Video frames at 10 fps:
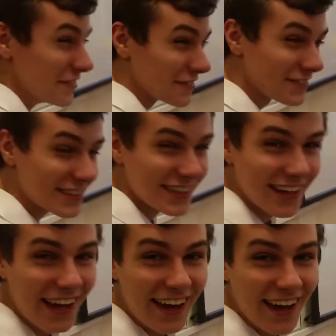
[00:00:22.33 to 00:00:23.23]
doodles.
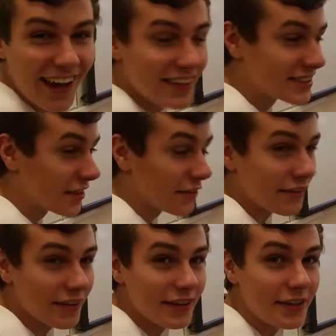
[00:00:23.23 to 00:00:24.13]

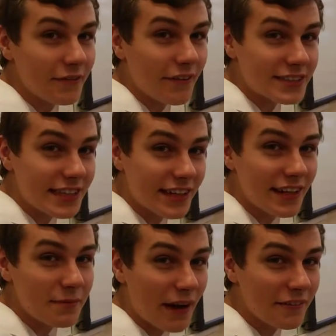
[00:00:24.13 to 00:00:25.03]
So, you want to
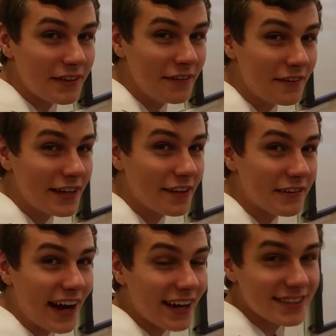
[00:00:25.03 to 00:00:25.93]
learn about nuclear
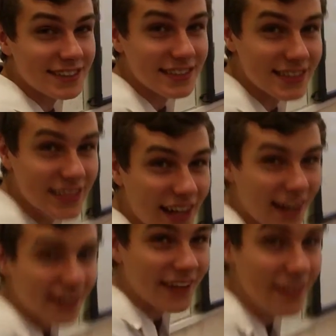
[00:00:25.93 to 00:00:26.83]
reactors,
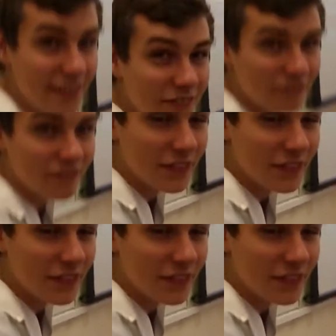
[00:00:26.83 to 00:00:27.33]
I hear.